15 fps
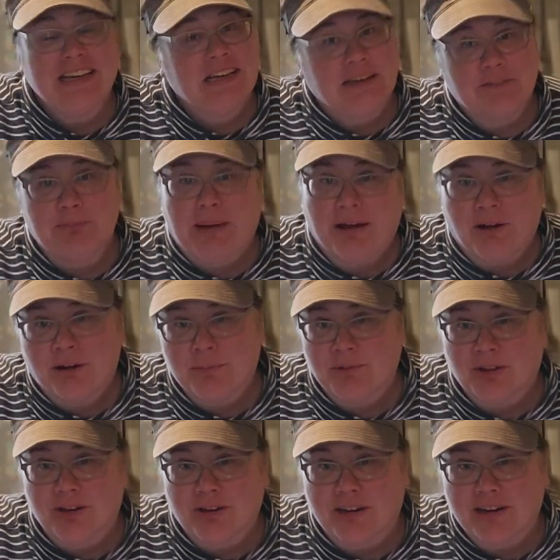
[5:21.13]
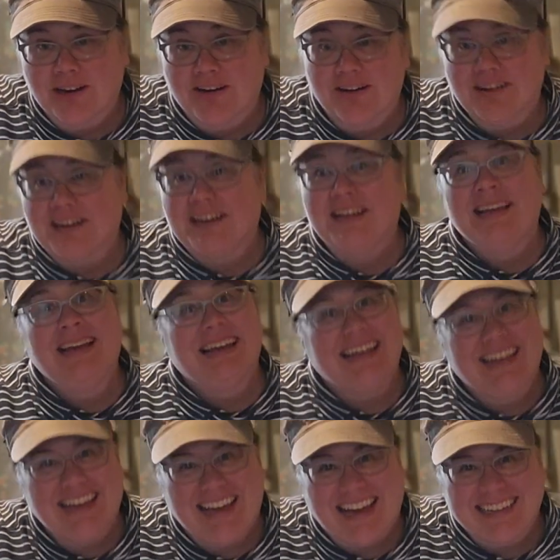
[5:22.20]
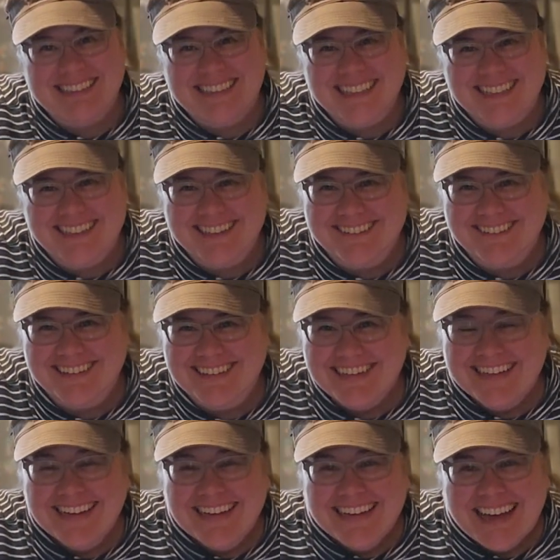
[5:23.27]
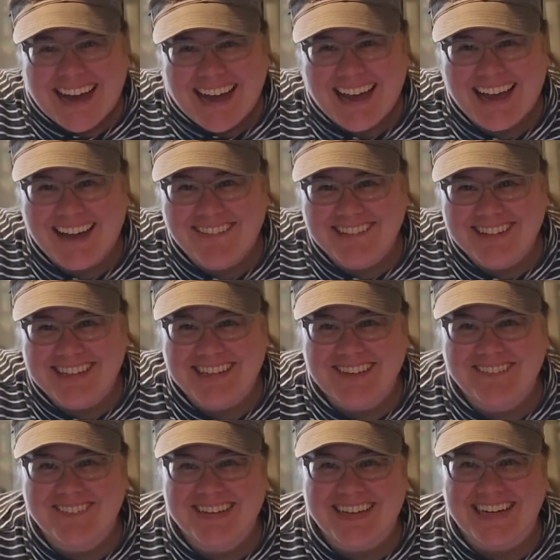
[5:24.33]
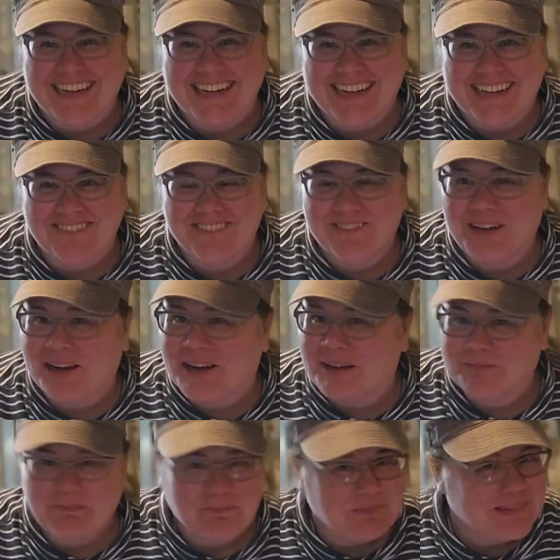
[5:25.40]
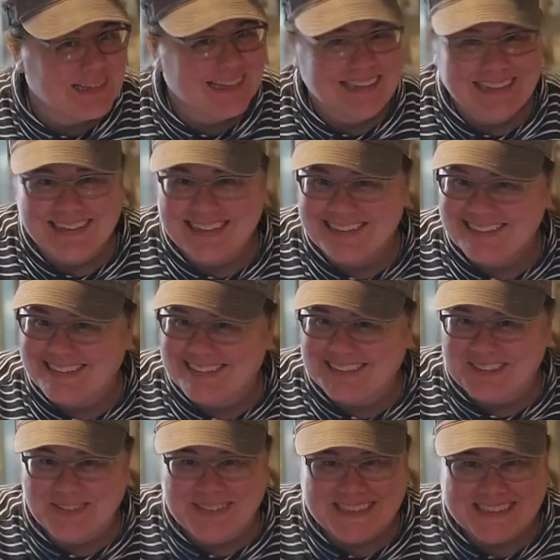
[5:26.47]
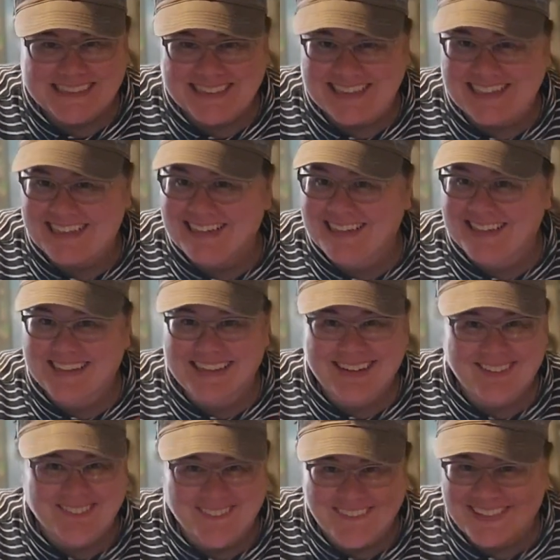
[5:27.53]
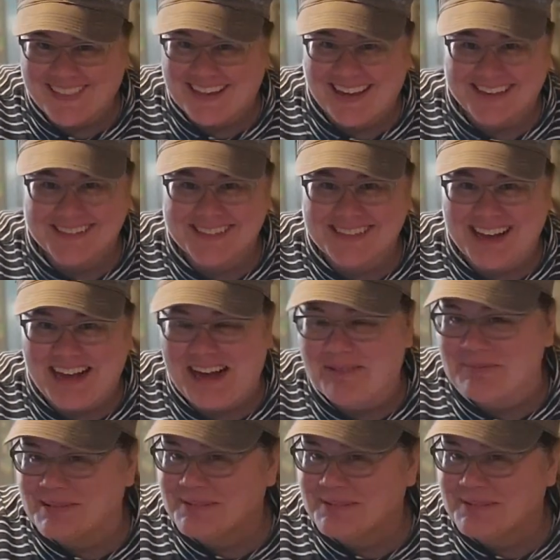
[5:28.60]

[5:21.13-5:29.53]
if my arm's already hurting, it has to go in. I have to keep beating it continuously without stop